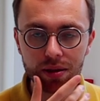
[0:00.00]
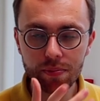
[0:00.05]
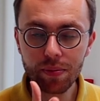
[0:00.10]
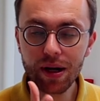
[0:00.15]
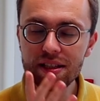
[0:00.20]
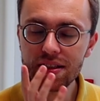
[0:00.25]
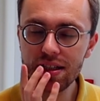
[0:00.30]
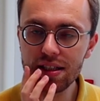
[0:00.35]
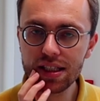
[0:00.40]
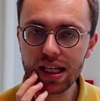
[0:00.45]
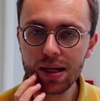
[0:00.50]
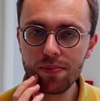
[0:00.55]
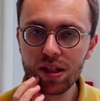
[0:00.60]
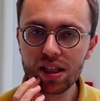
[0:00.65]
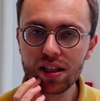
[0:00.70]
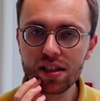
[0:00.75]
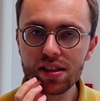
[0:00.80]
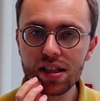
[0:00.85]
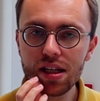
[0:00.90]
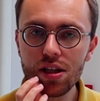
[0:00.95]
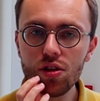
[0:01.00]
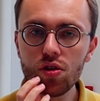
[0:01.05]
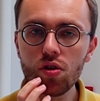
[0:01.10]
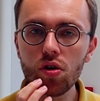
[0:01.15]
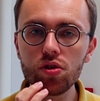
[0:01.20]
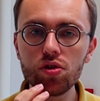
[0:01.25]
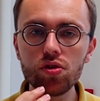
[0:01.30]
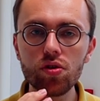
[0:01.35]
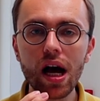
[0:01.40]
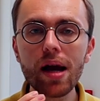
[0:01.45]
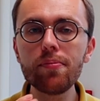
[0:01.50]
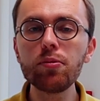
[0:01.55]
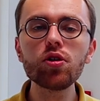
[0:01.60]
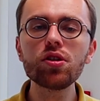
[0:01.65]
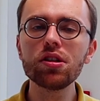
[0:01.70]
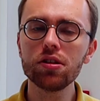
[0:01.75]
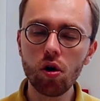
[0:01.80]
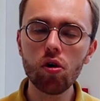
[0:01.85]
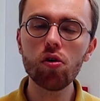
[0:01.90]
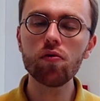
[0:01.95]
By this I mean, let's say, I'm not
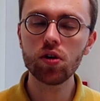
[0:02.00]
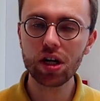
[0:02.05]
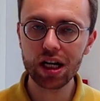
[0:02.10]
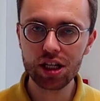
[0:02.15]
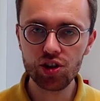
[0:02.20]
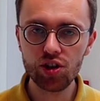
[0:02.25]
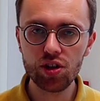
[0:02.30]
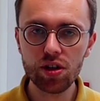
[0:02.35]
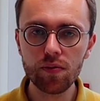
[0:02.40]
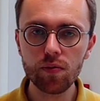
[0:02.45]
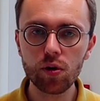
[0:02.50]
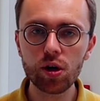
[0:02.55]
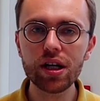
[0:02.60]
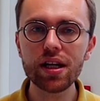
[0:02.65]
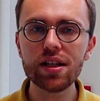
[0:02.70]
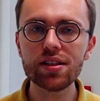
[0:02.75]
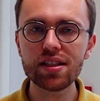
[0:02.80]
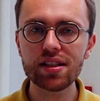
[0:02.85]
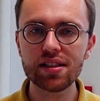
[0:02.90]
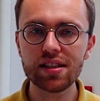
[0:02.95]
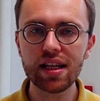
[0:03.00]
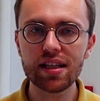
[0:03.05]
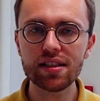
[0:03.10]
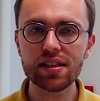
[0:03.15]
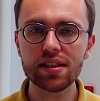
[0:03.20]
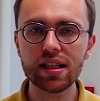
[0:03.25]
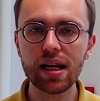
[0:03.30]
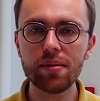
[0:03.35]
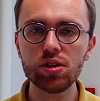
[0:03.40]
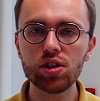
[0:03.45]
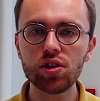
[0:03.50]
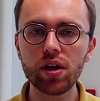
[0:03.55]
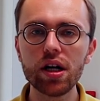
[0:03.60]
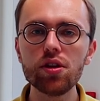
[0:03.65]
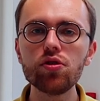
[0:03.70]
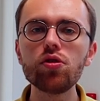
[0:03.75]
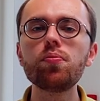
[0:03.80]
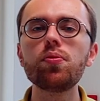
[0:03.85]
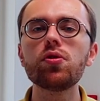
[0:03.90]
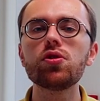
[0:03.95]
an overachiever in the sense that I'm
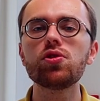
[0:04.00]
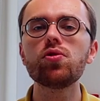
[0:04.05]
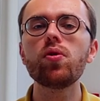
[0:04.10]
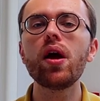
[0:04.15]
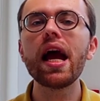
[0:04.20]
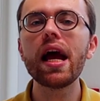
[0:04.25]
trying to pursue